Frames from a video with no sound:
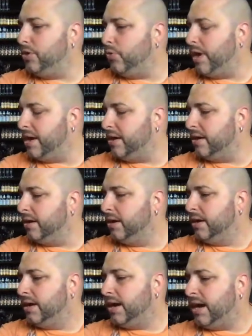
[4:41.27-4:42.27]
where
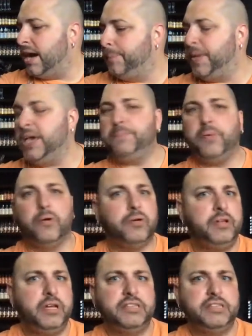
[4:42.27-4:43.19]
uh, people,